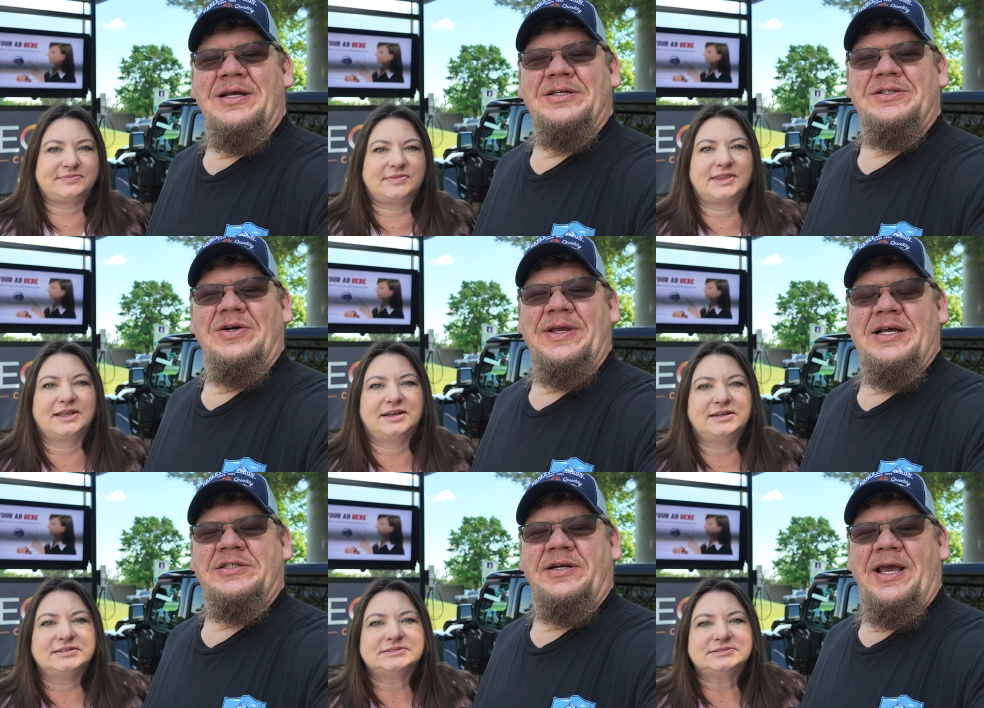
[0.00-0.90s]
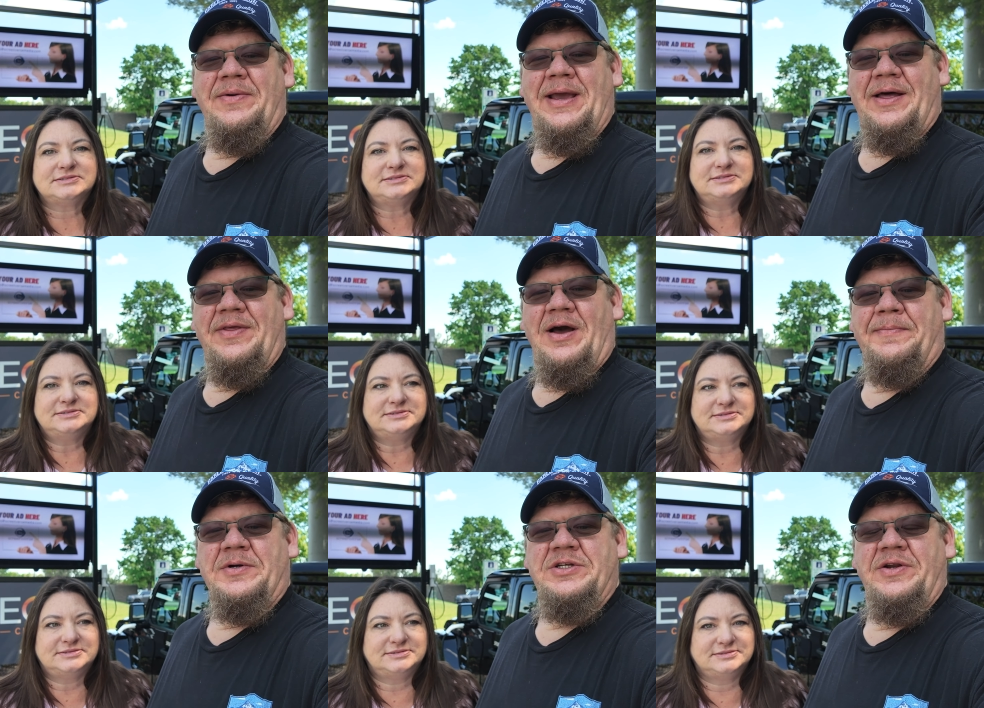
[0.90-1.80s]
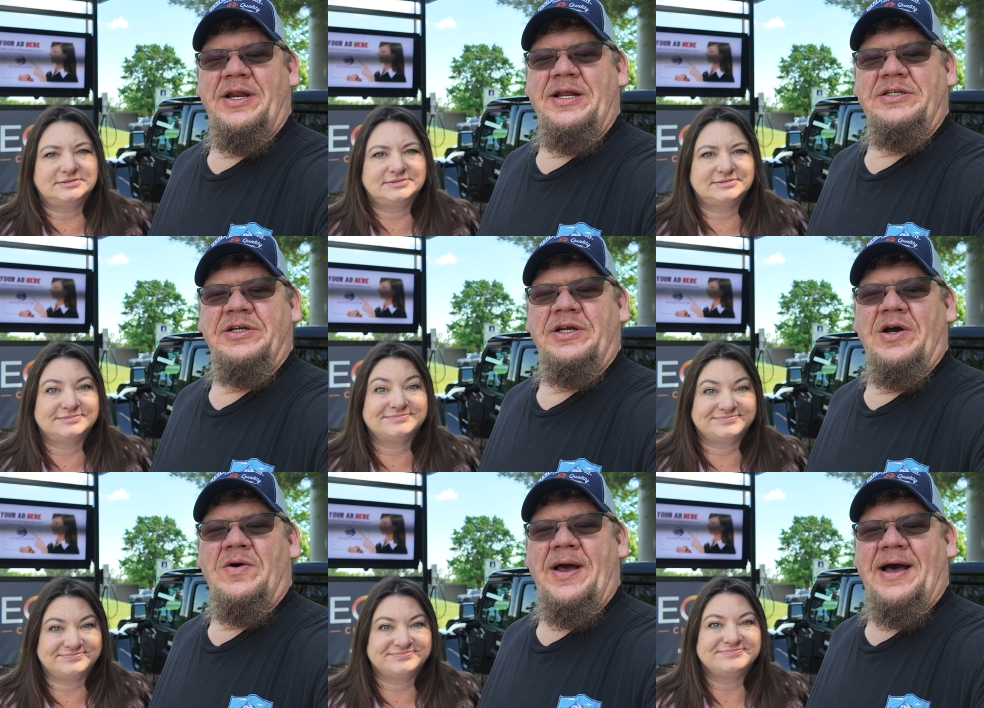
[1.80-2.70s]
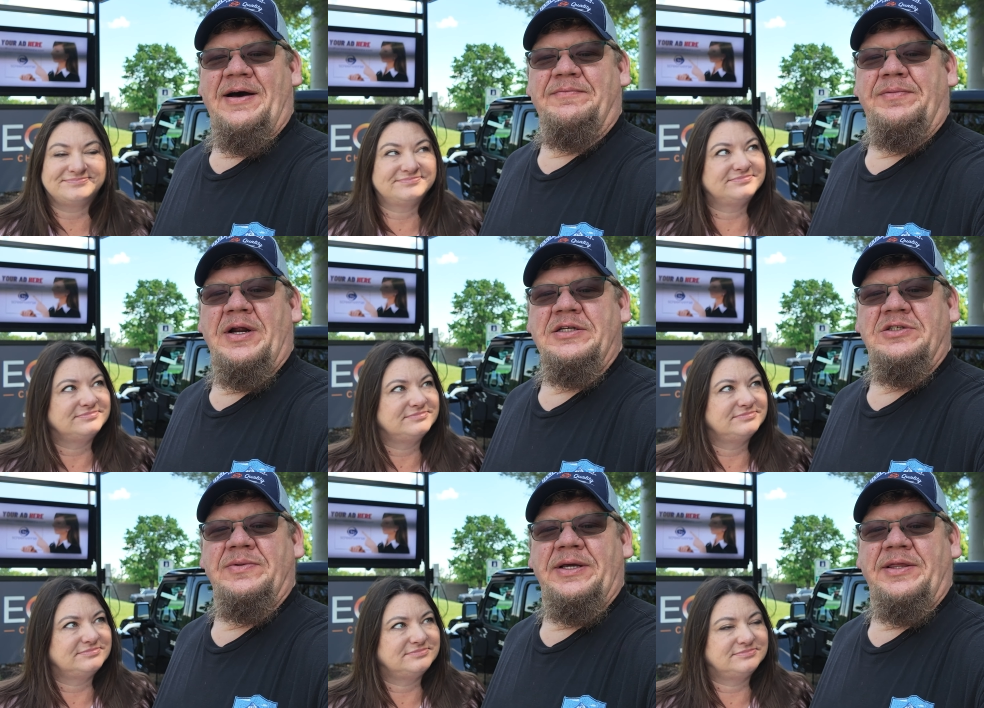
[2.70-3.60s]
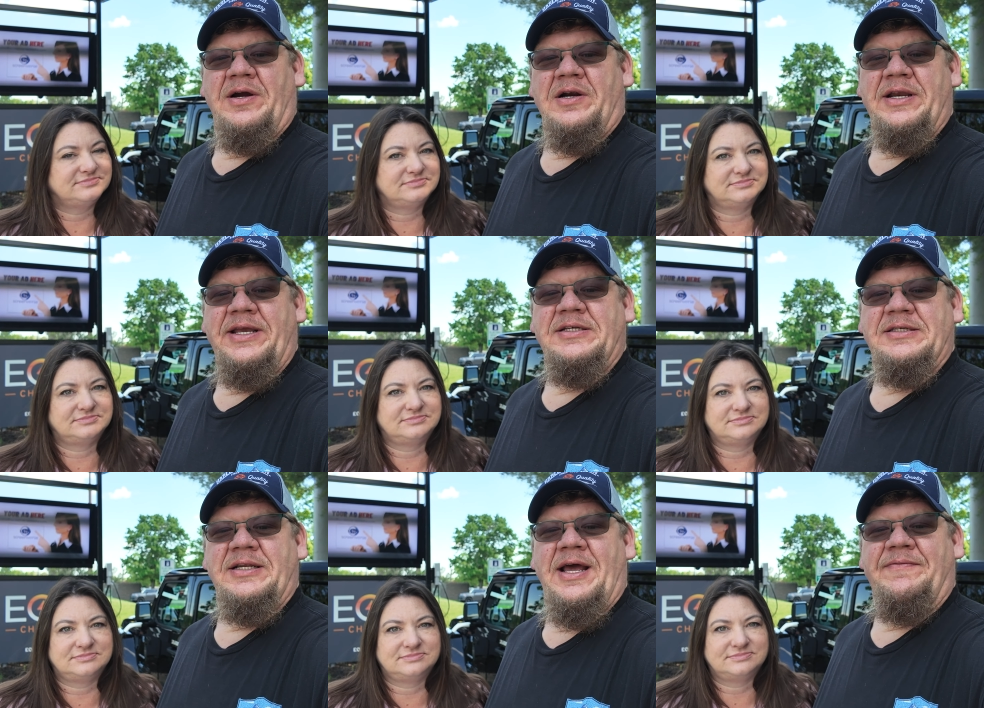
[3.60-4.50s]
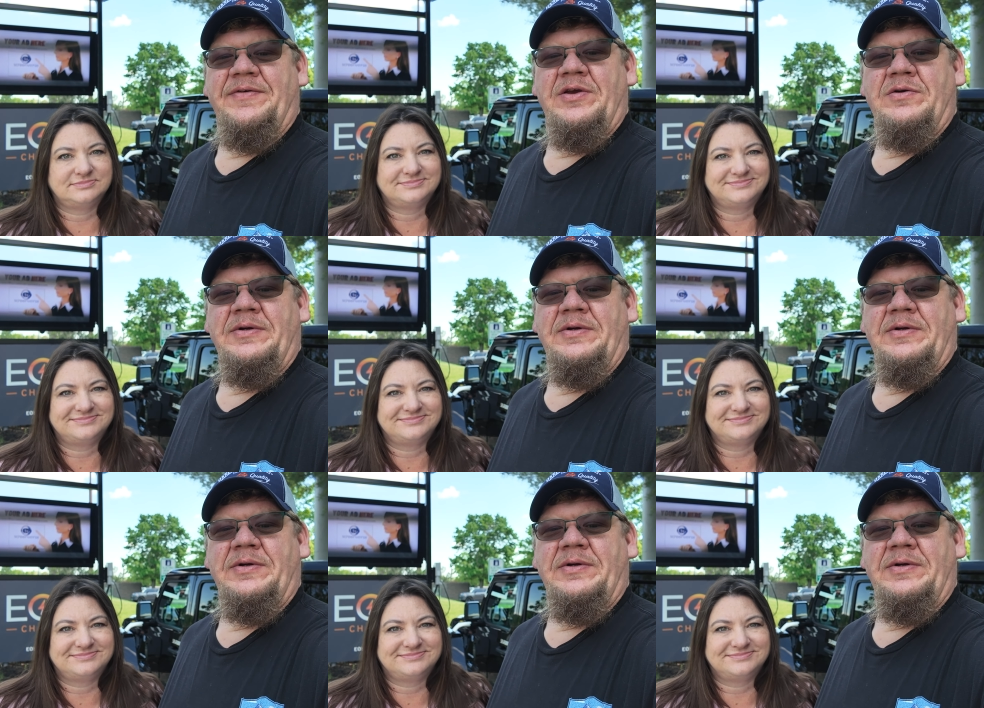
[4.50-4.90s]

Speaker 1: So yesterday we had the opportunity to go have brunch with our niece and nephew,